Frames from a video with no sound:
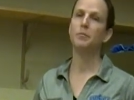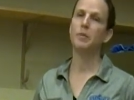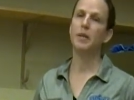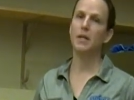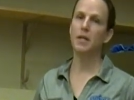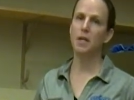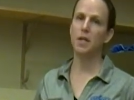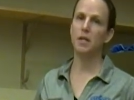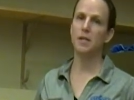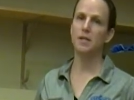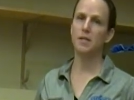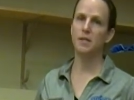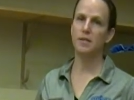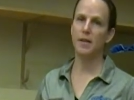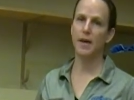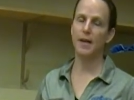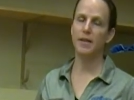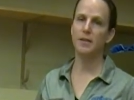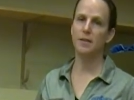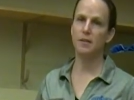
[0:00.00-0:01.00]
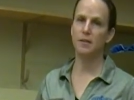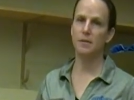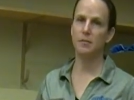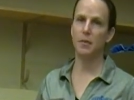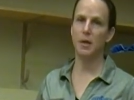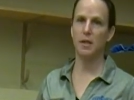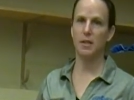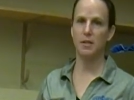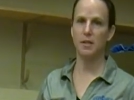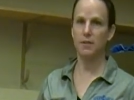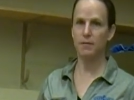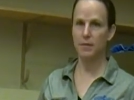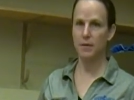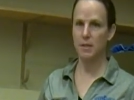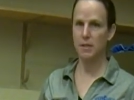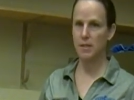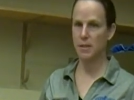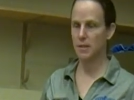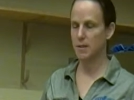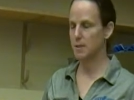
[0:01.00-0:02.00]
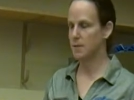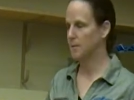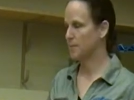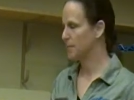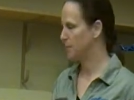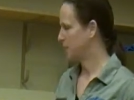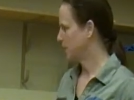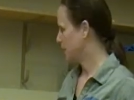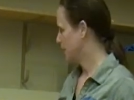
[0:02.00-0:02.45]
Because that does make differences.